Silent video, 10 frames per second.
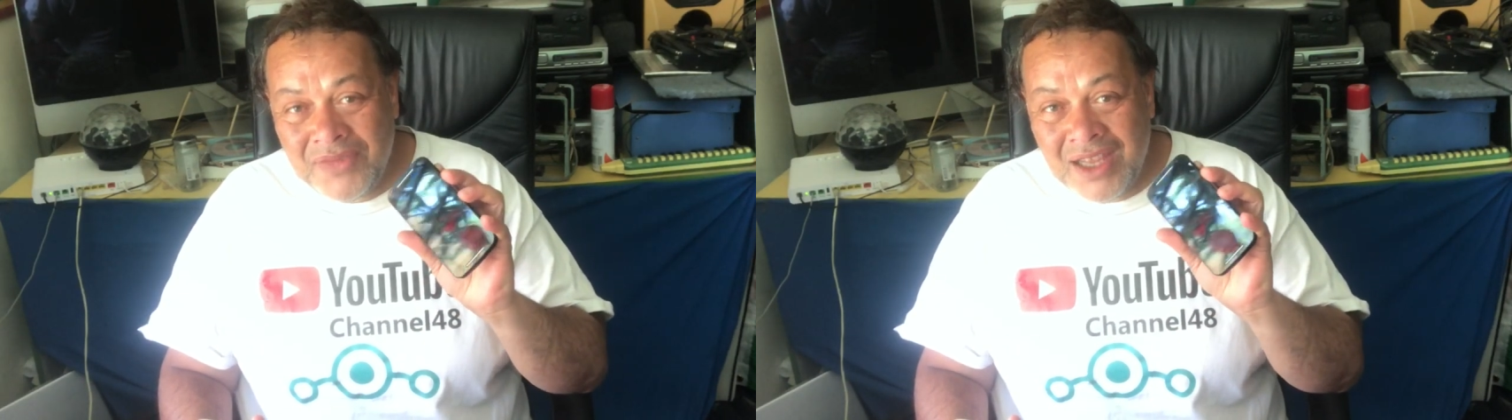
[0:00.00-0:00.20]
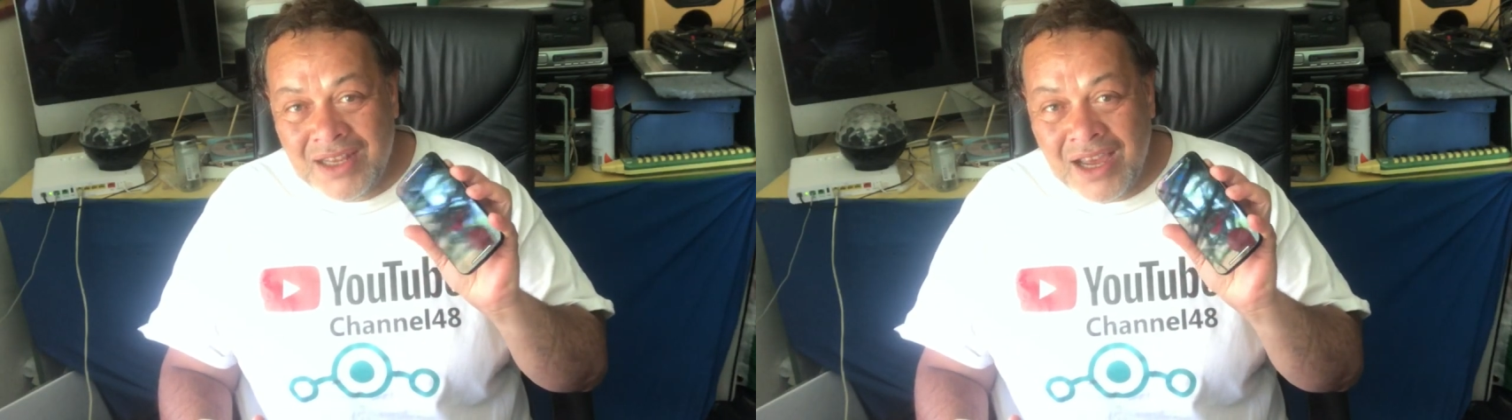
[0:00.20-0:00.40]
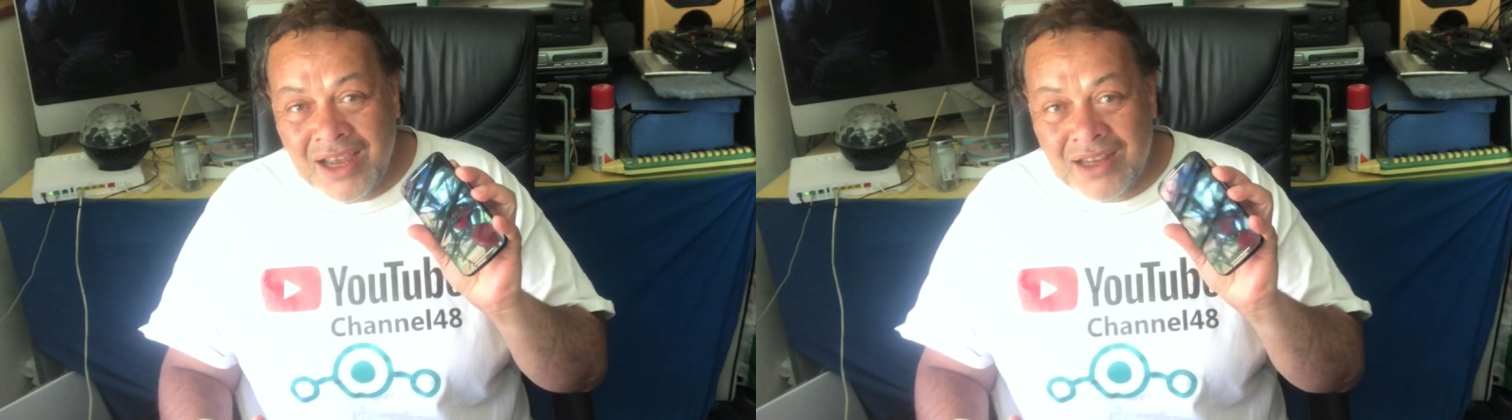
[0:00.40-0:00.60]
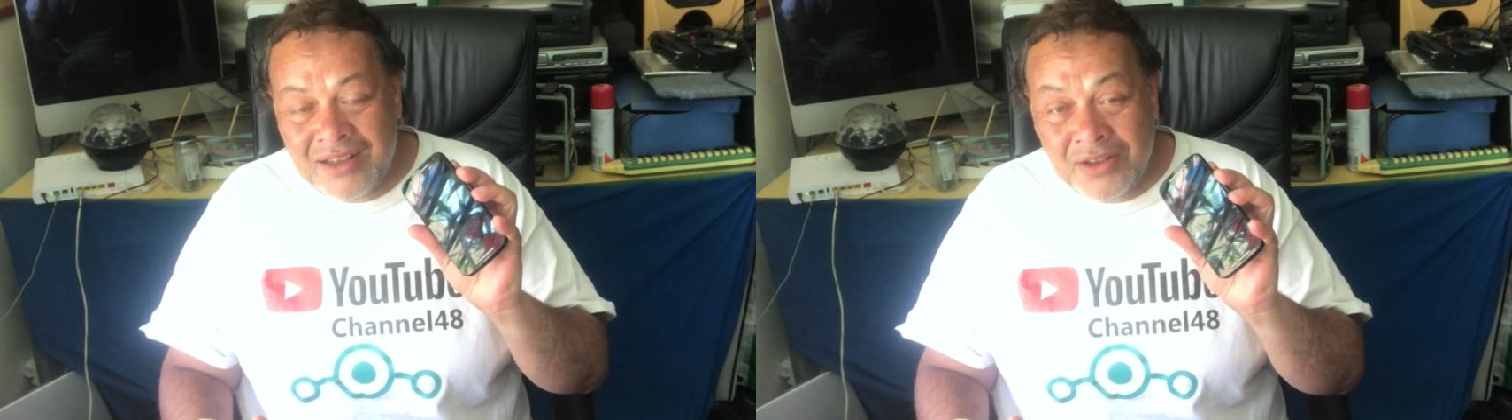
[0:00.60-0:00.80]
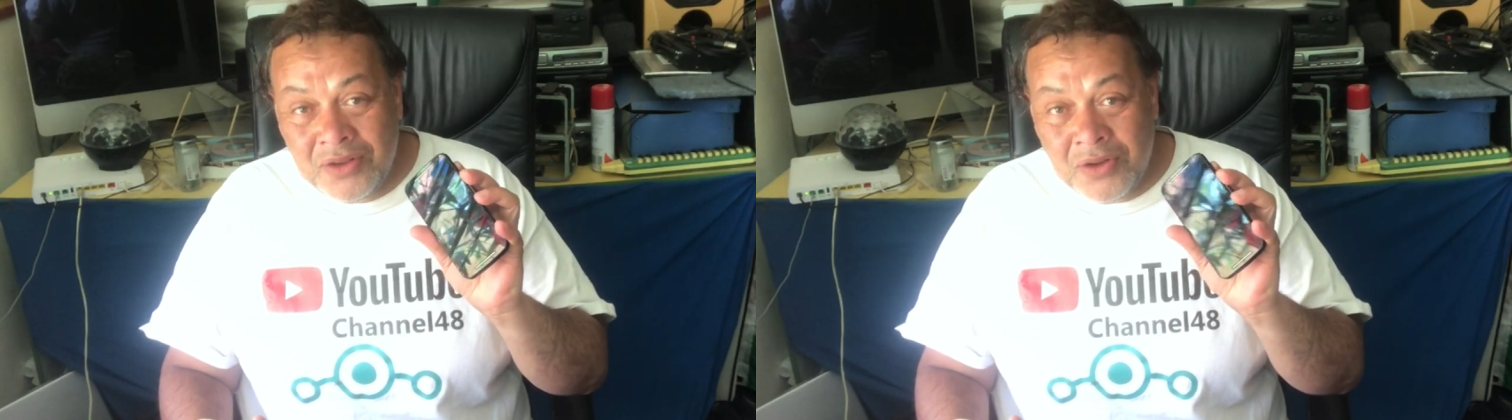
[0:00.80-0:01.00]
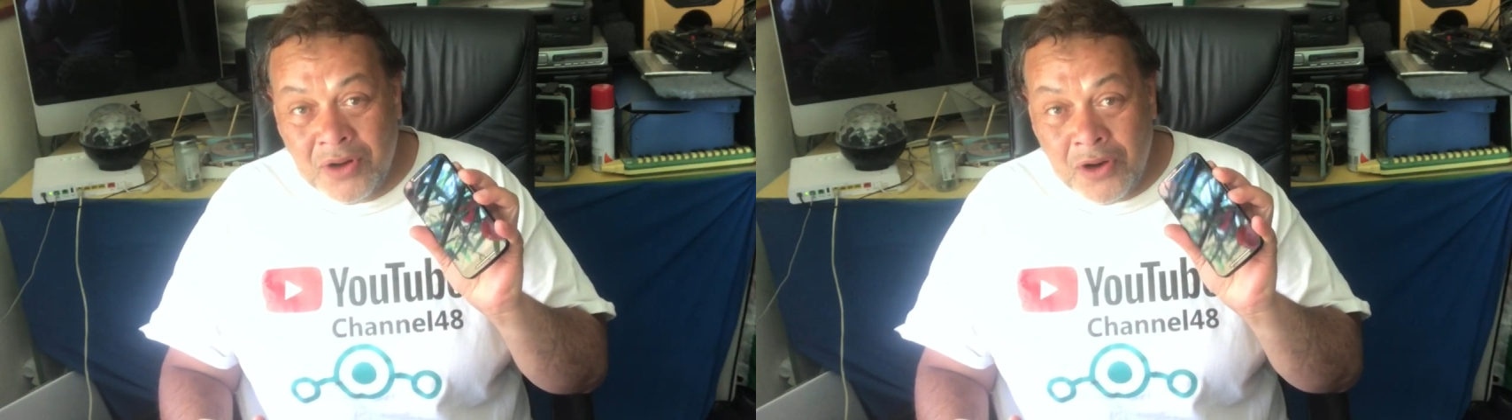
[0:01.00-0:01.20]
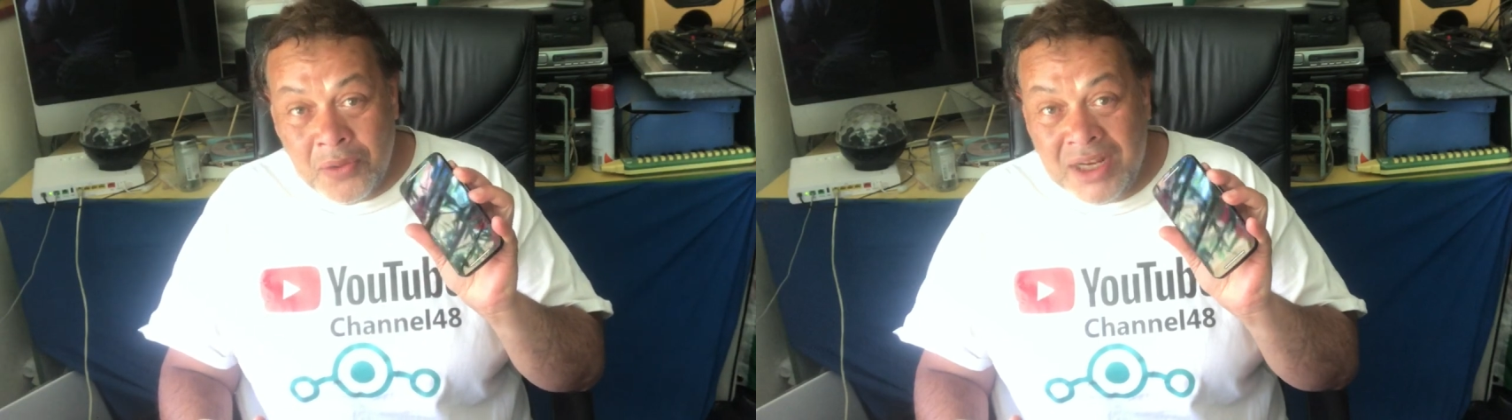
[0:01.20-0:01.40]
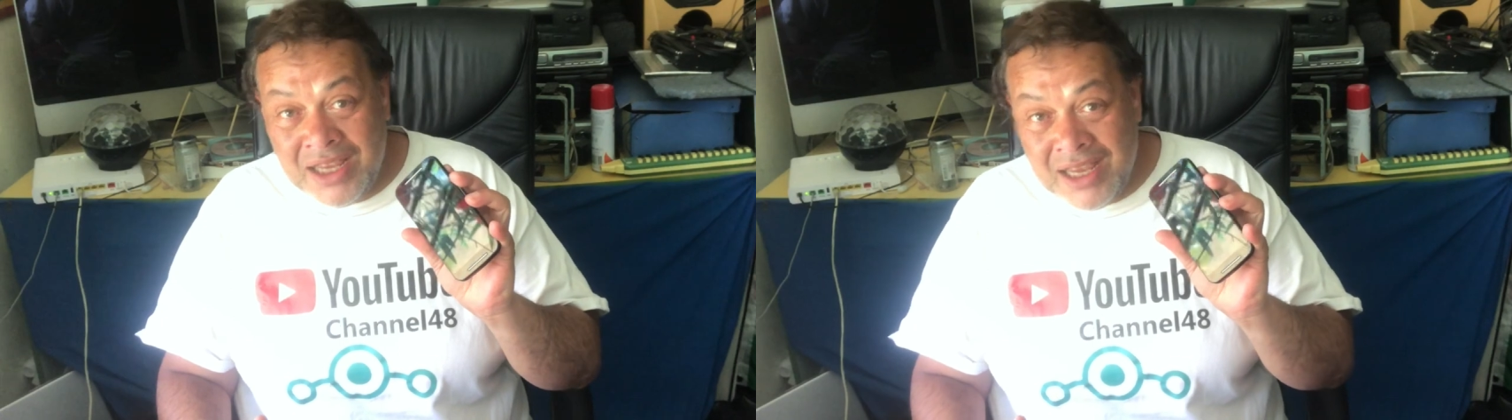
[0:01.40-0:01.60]
that are, you know,
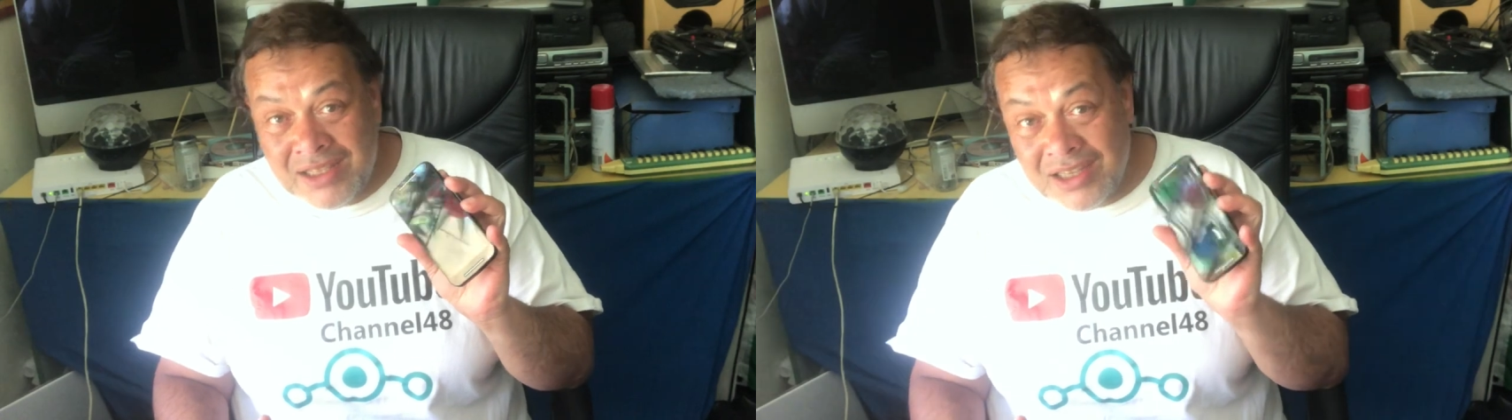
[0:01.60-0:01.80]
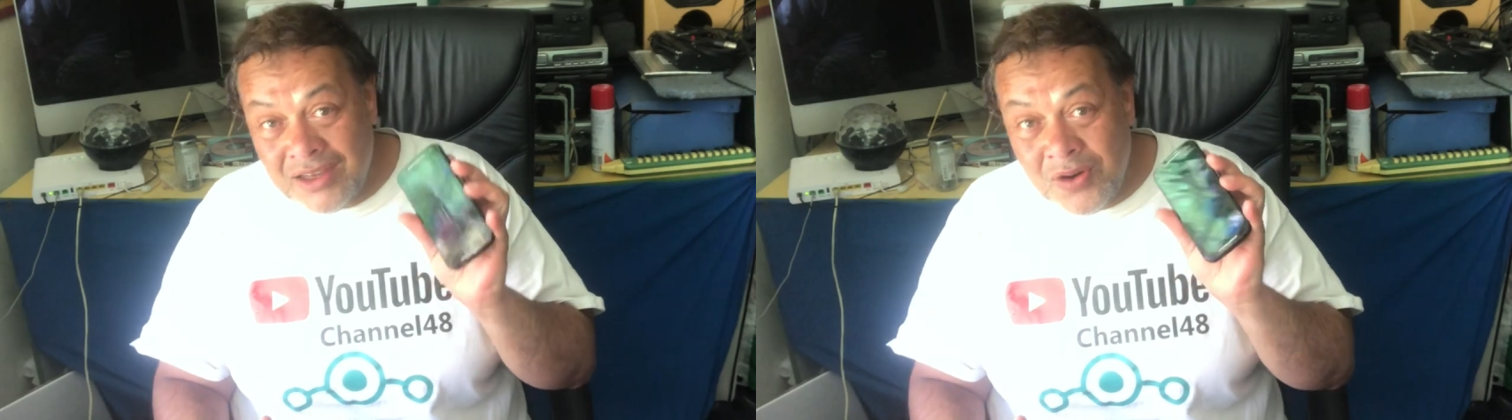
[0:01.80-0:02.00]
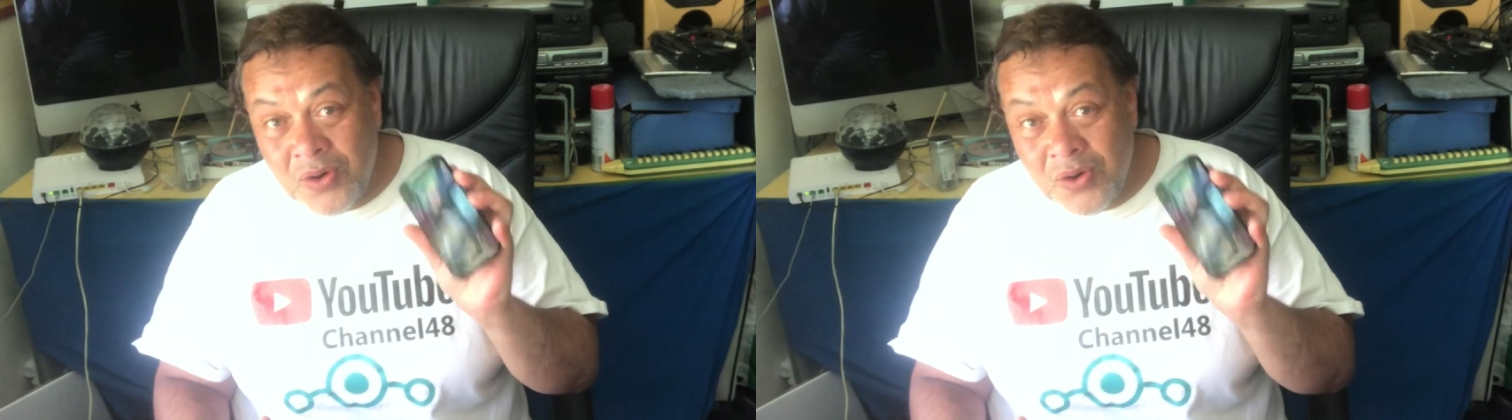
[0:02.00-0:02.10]
already asking a